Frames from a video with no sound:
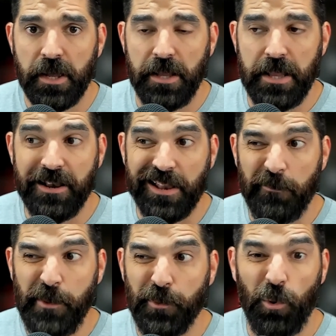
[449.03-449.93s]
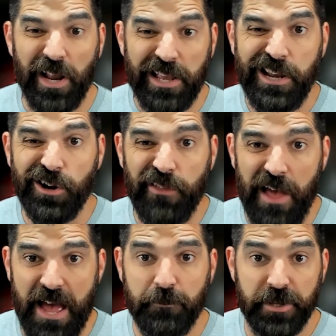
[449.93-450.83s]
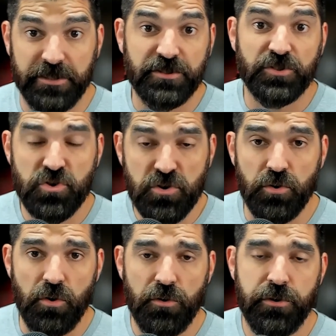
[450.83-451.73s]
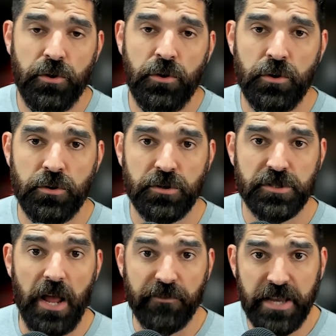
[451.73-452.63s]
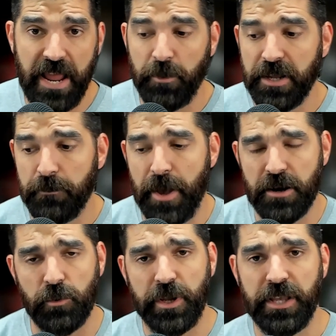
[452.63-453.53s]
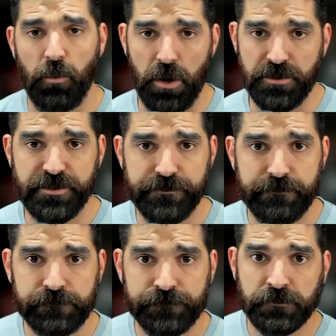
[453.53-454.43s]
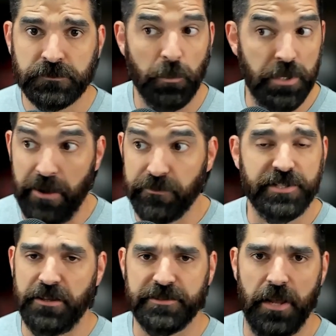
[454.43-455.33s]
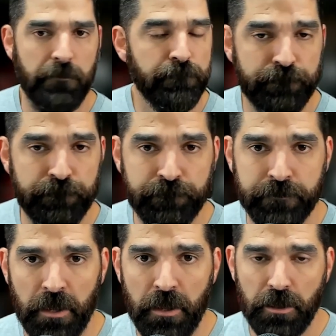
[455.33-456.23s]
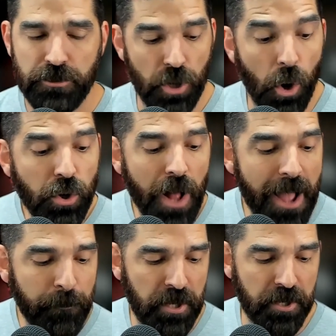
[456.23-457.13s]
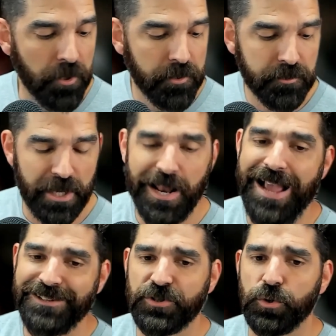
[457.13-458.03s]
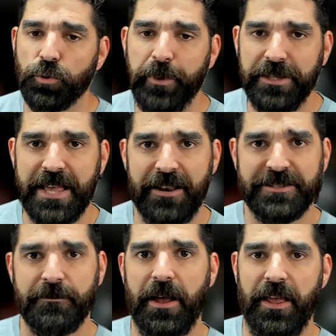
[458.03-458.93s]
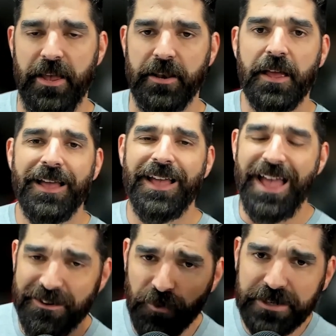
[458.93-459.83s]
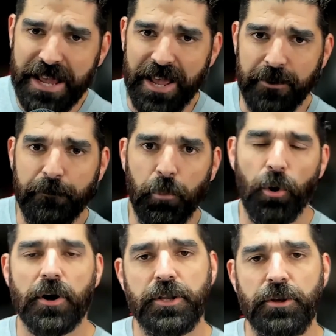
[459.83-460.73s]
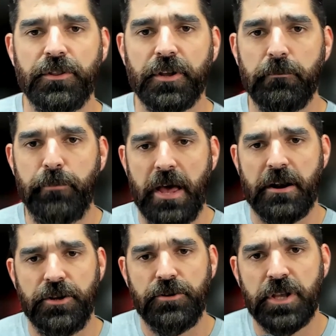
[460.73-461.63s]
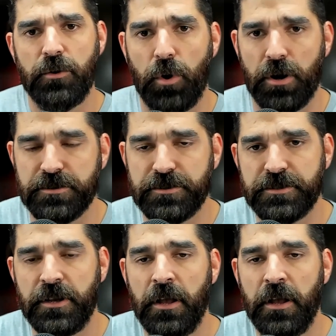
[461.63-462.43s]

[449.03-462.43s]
And not a lot of people want to hear that, but it's the truth. So every day we get better or we get worse. We never stay the same. Joe Kleinpeter in high school beat that into my head. Every day, Bort, you either get better or you get worse.